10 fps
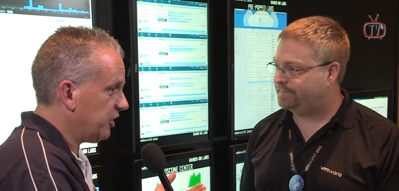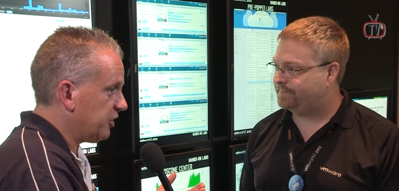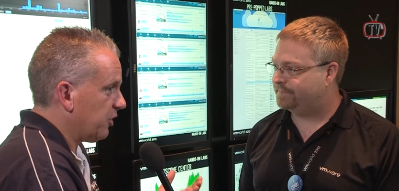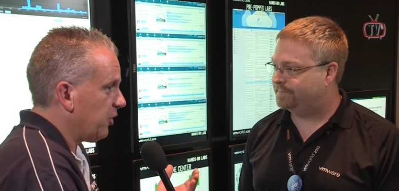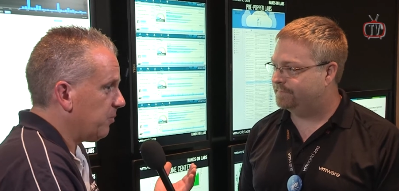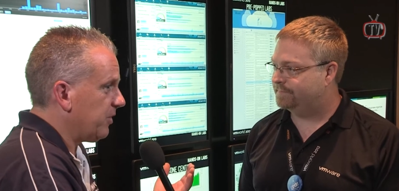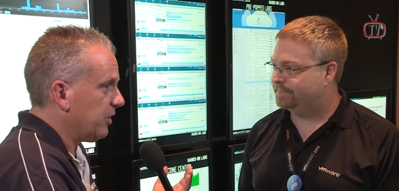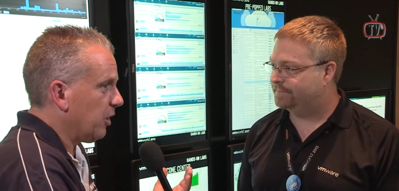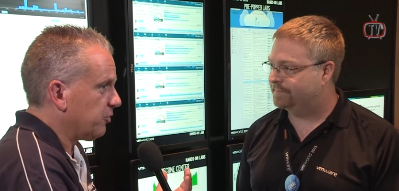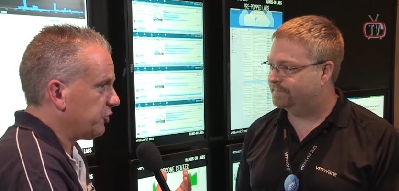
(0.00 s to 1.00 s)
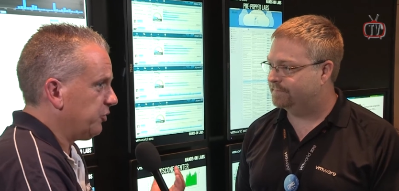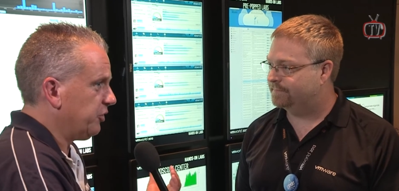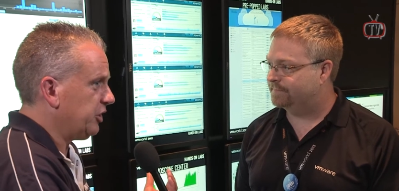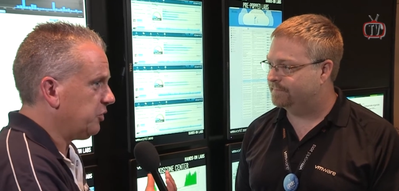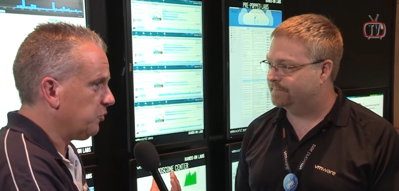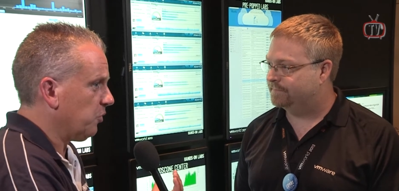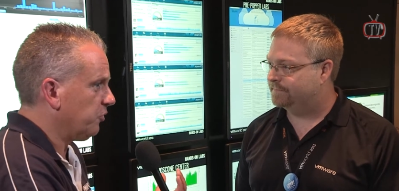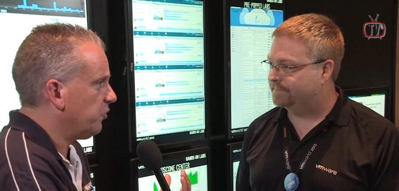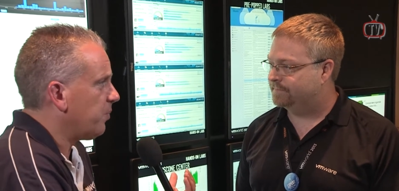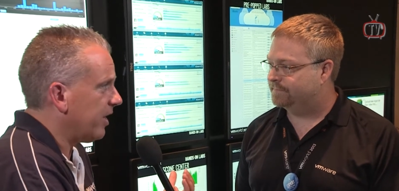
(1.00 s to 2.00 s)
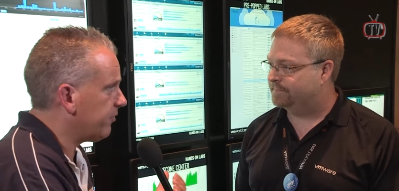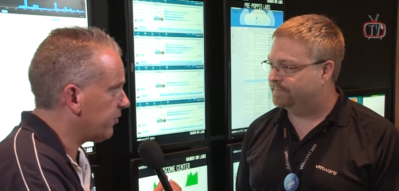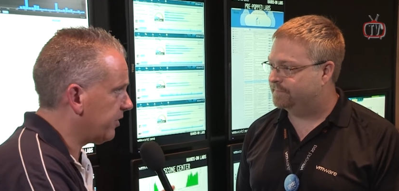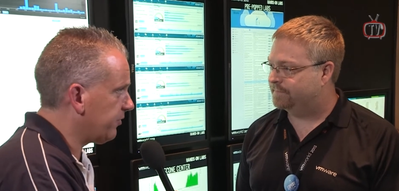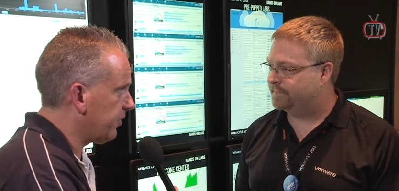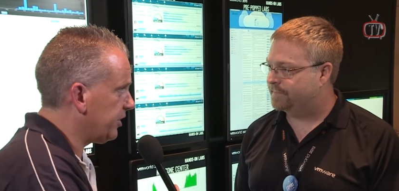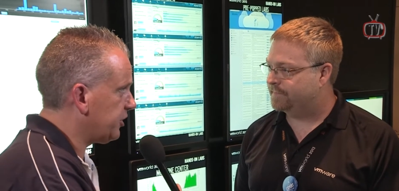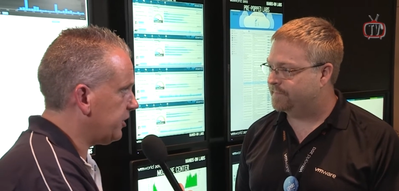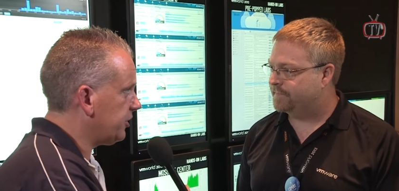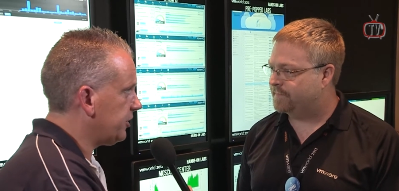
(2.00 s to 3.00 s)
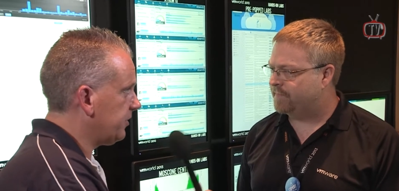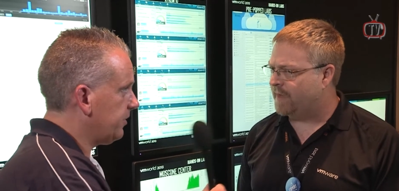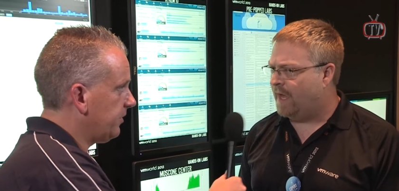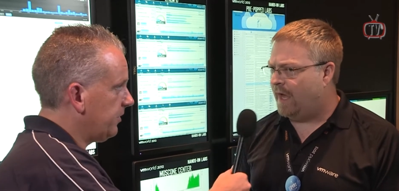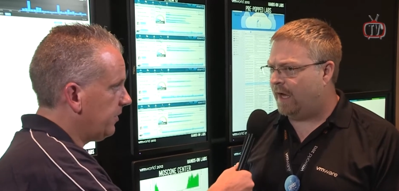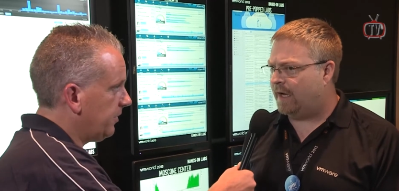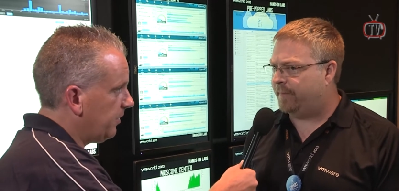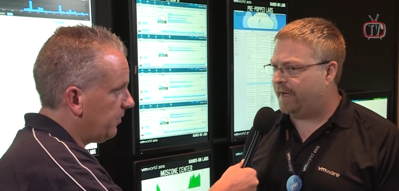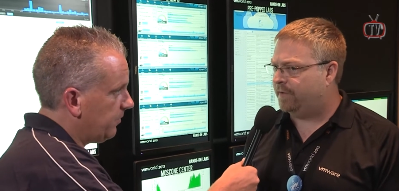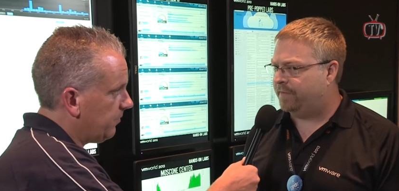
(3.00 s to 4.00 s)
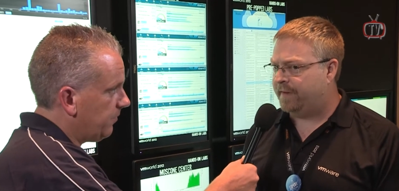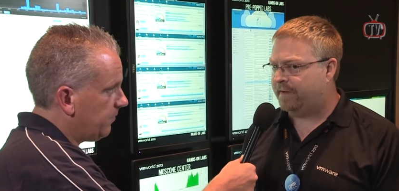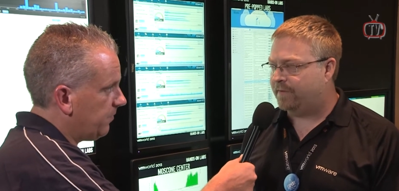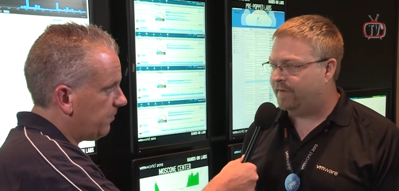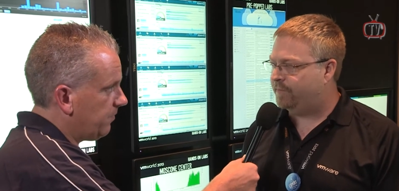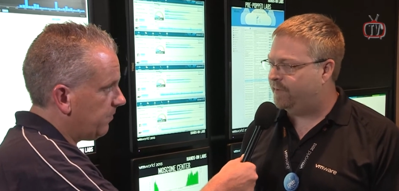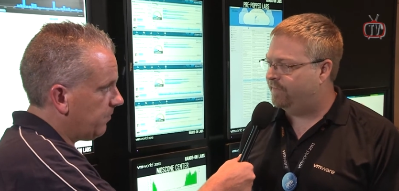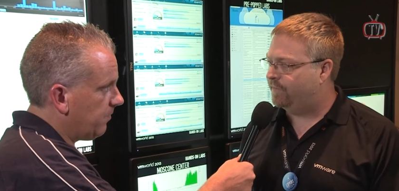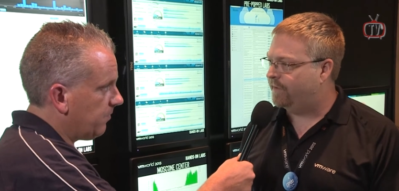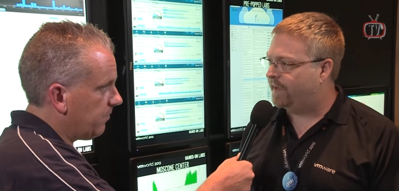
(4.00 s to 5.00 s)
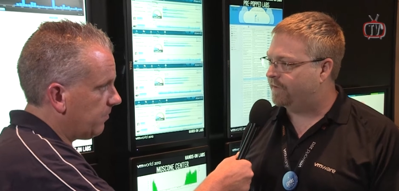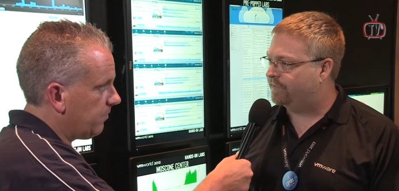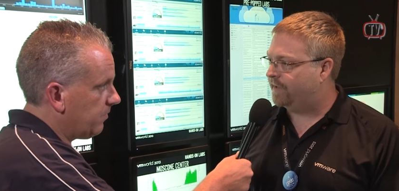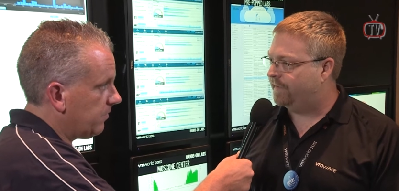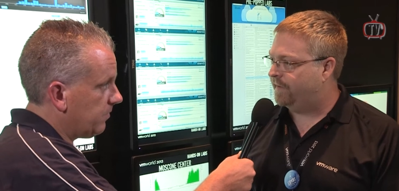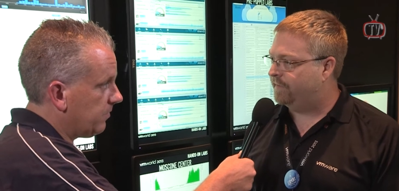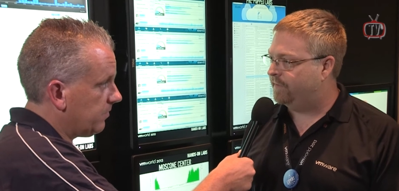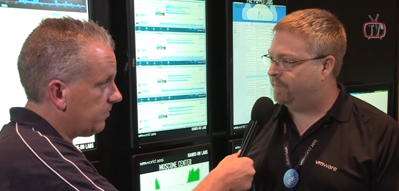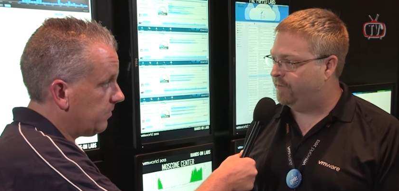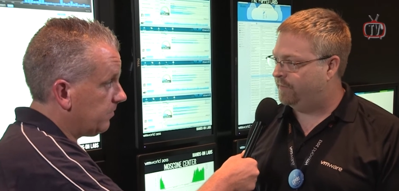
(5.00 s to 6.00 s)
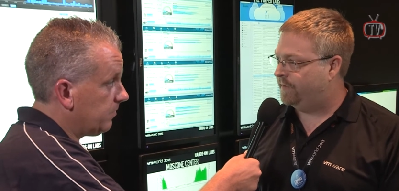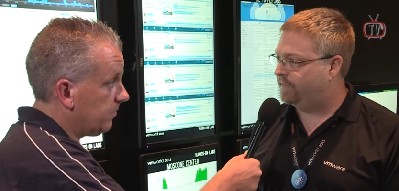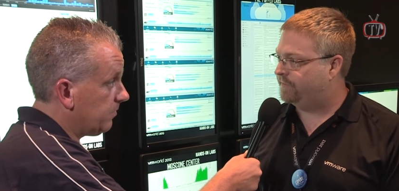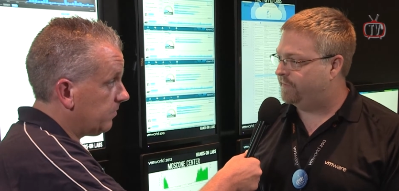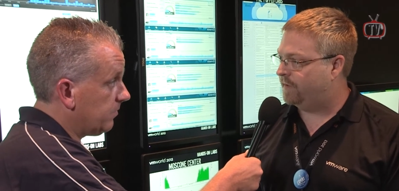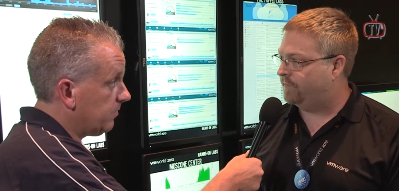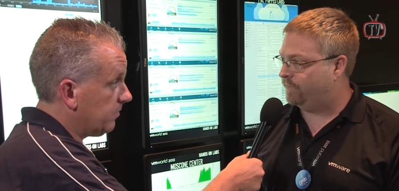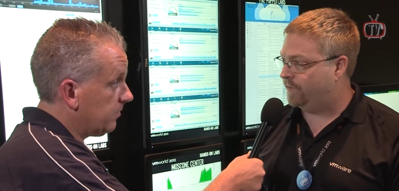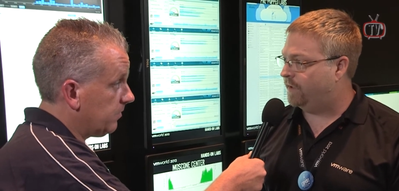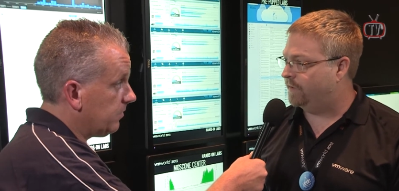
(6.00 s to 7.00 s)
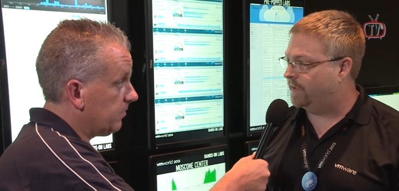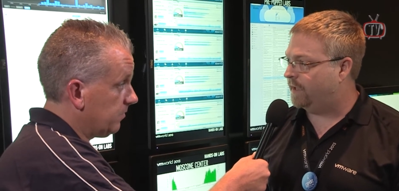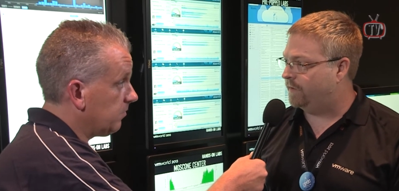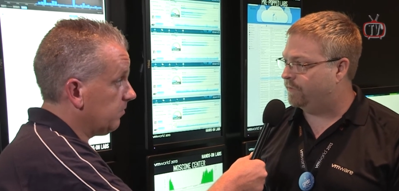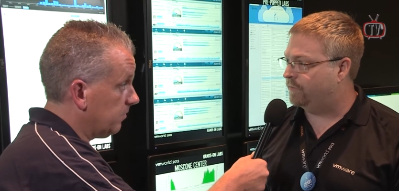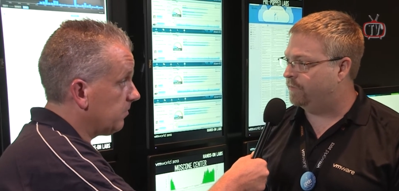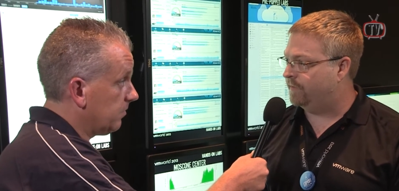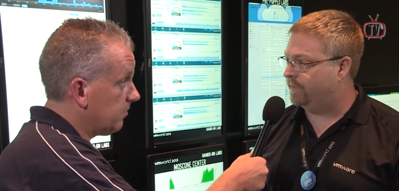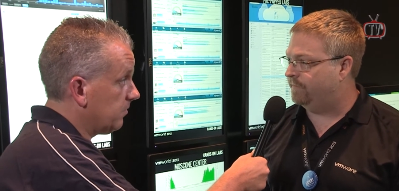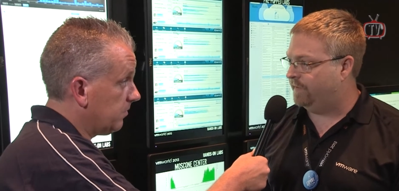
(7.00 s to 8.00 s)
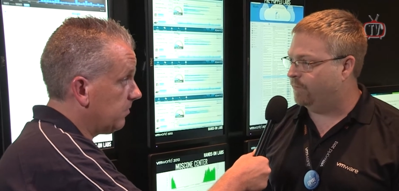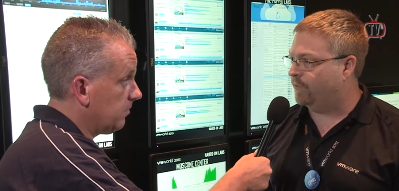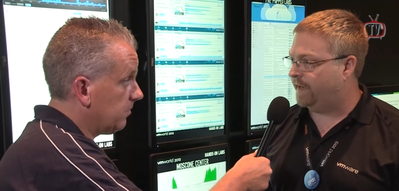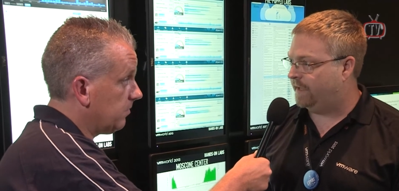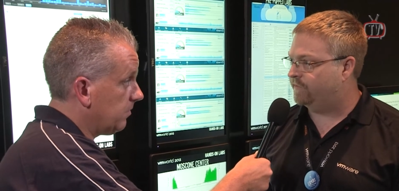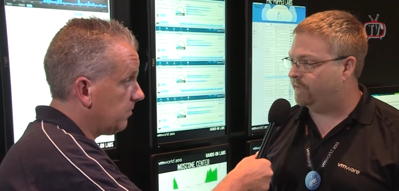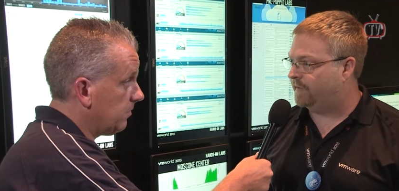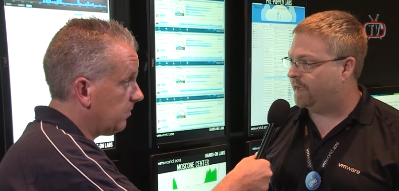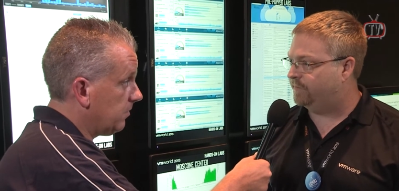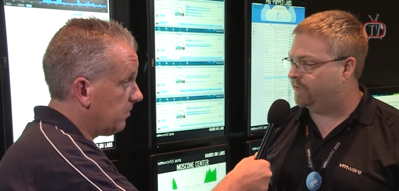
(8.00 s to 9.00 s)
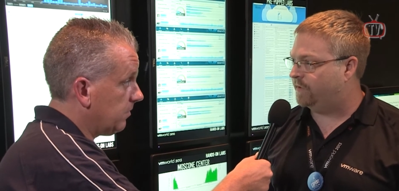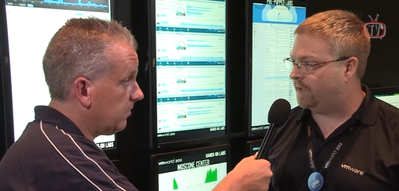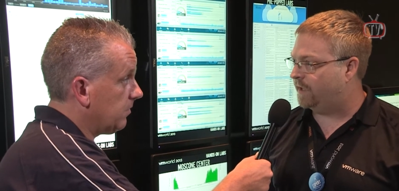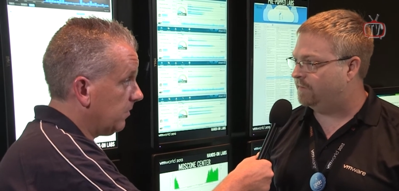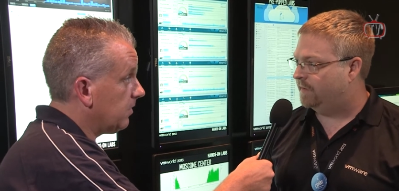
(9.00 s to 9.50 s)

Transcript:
Speaker 1: is there going to be an opportunity to, to pay for it, for instance?
Speaker 2: Um, I don't think they'll have to pay for it, actually. I think they'll be released uh, free online through the VMware Hands On Labs online.